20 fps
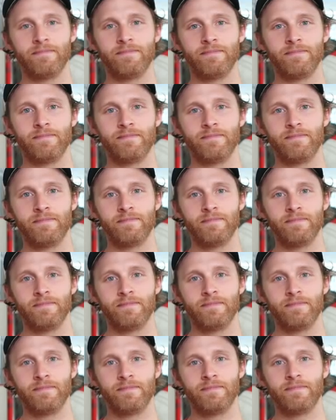
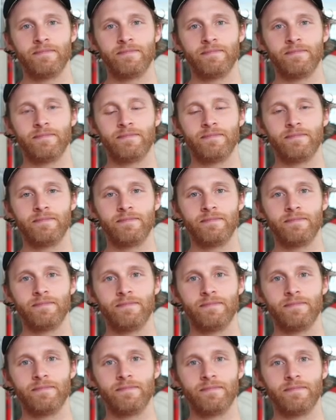
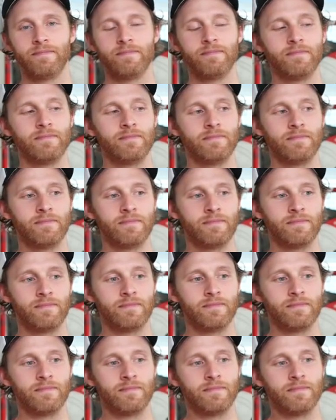
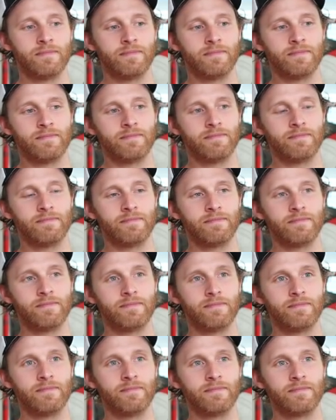
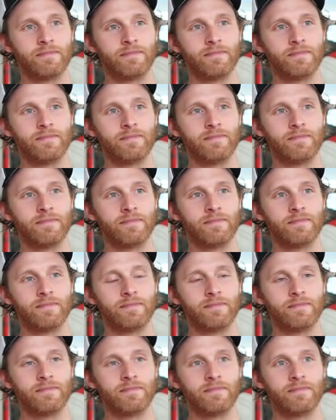
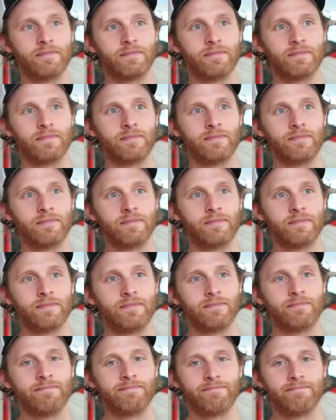
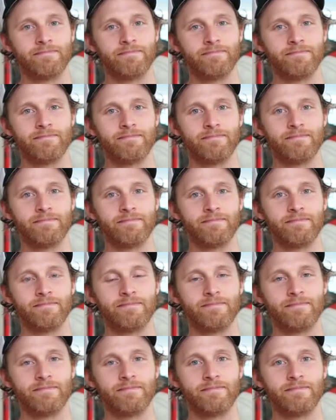
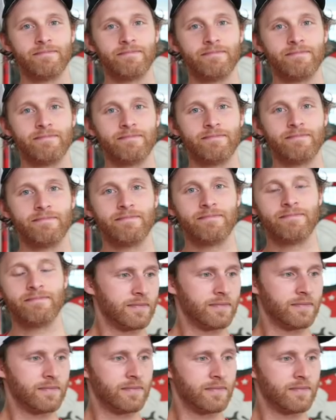
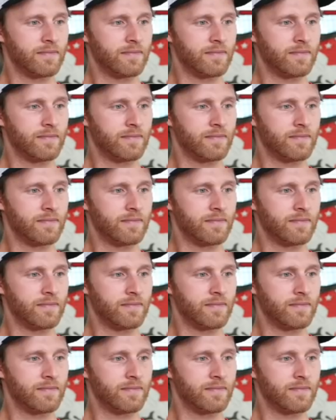This person isn't speaking.